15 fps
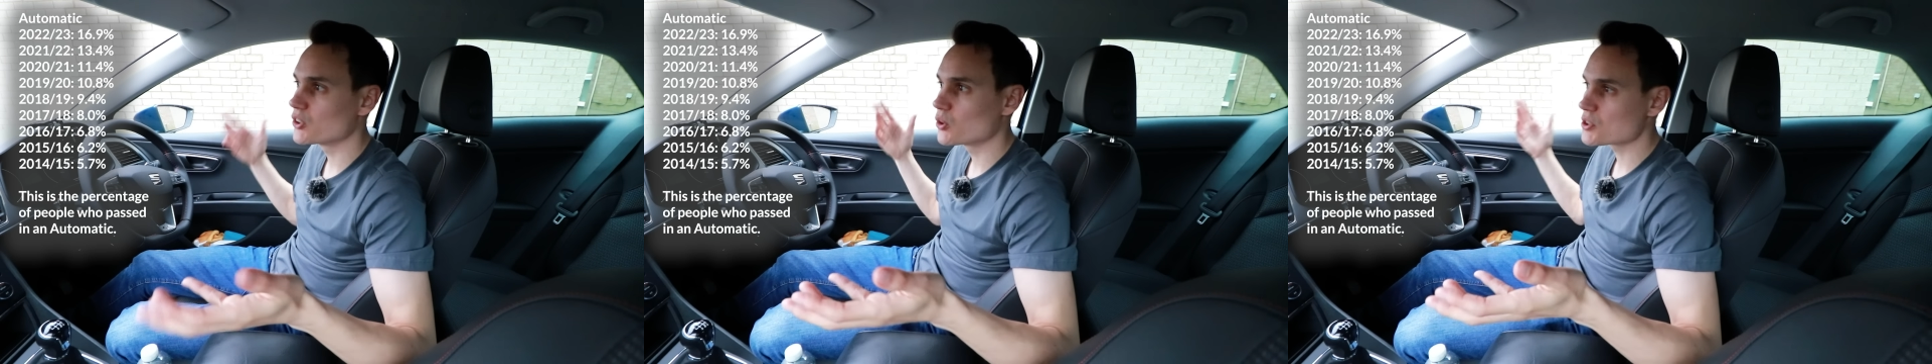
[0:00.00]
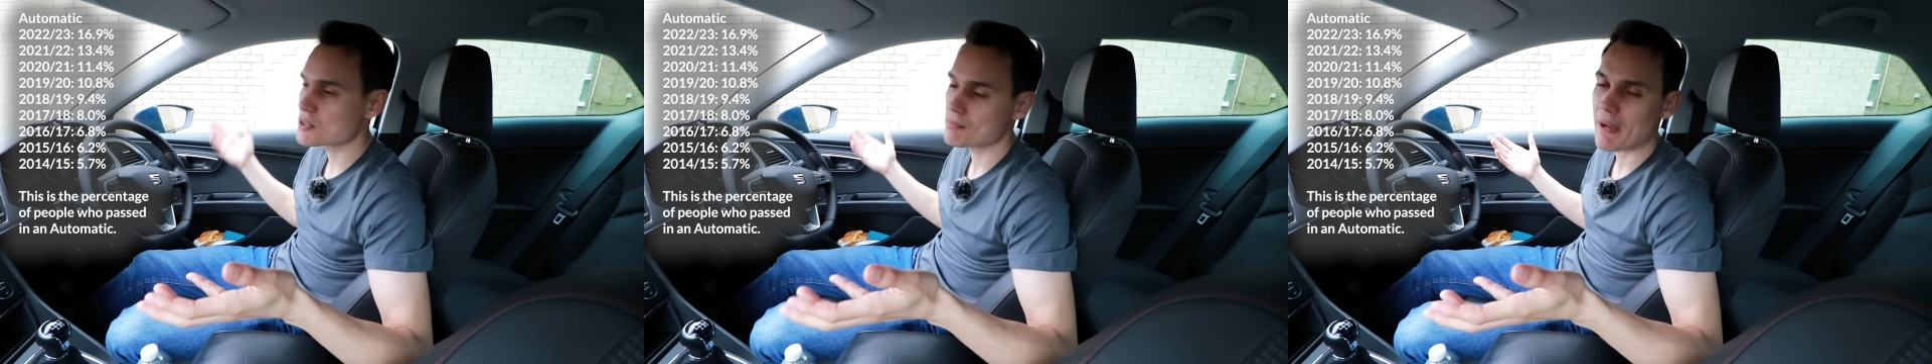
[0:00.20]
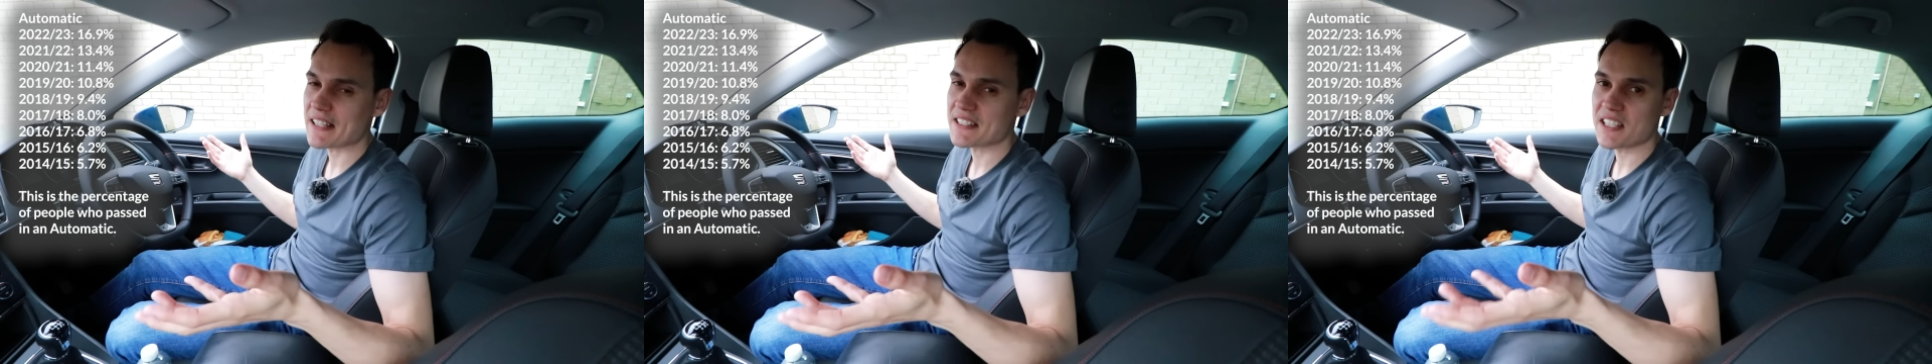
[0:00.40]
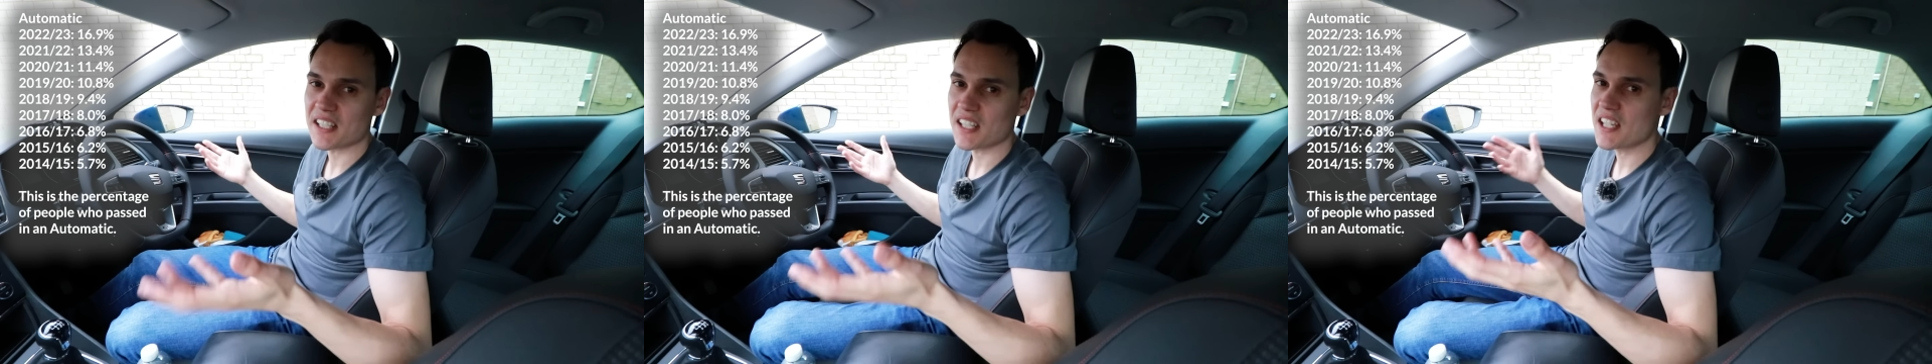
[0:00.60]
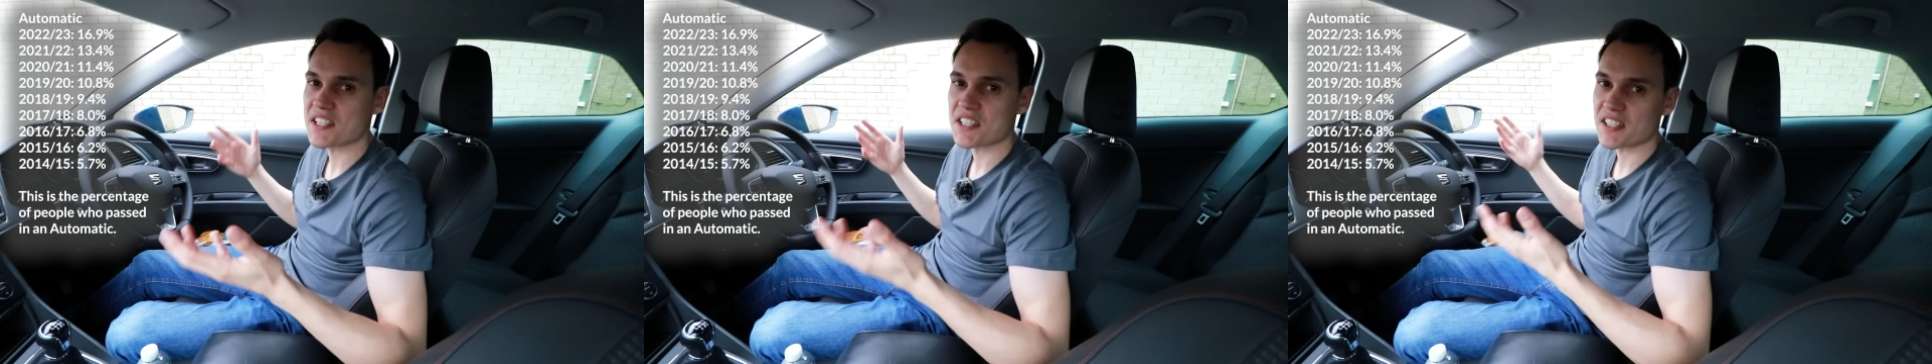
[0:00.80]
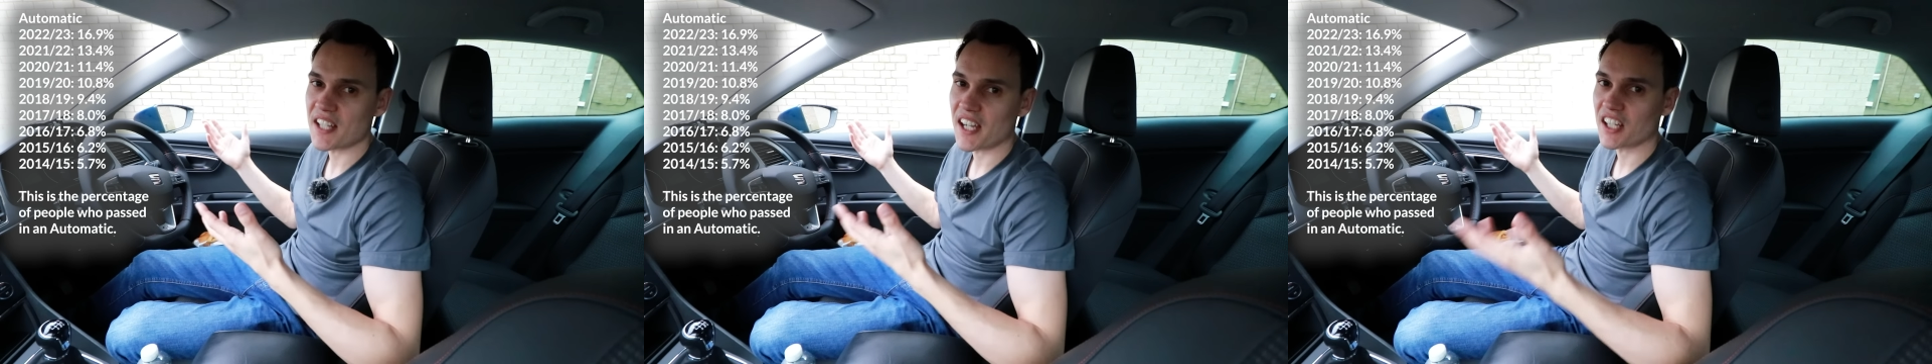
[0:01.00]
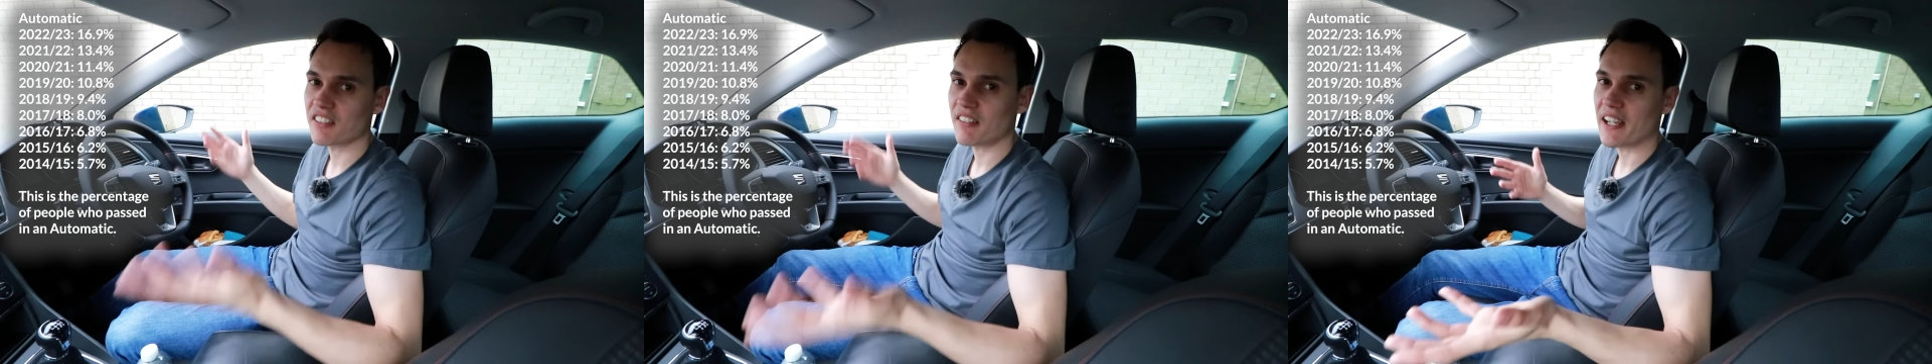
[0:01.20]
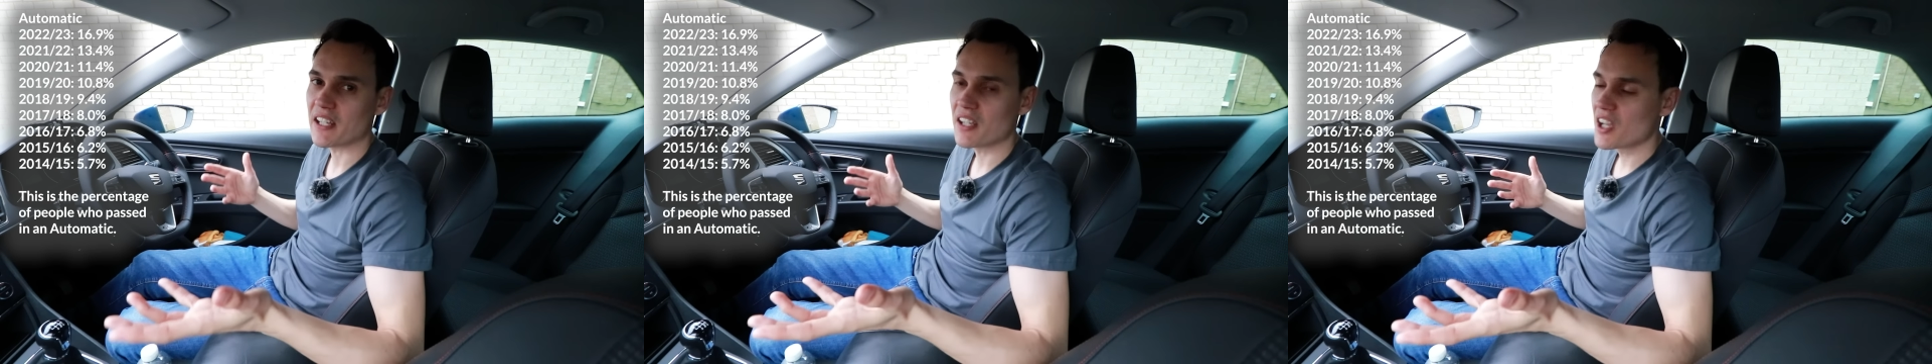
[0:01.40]
and automatic isn't that
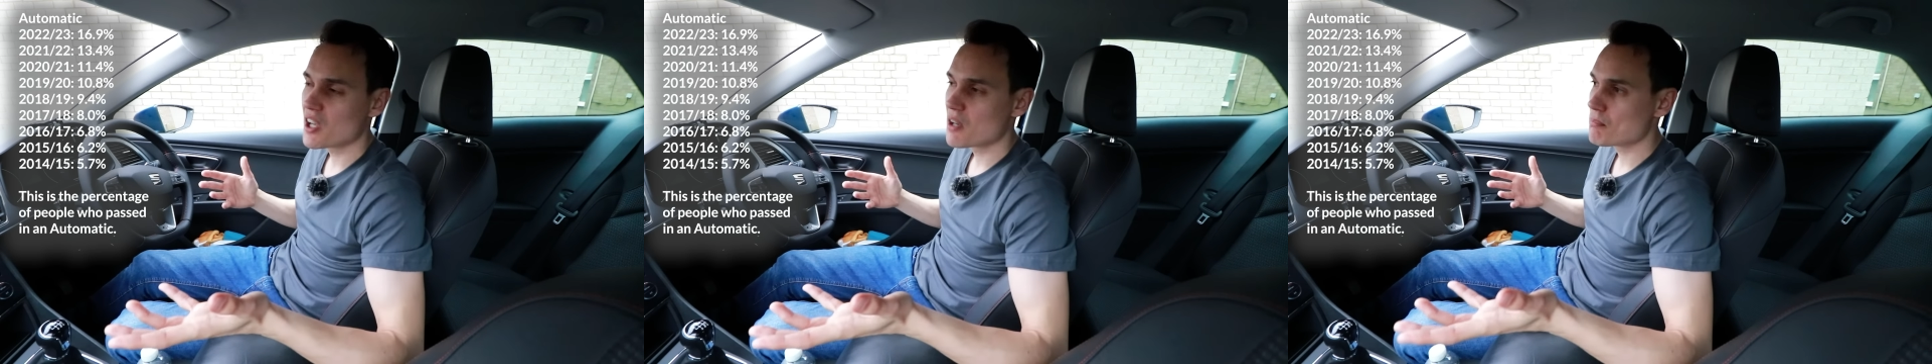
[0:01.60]
great.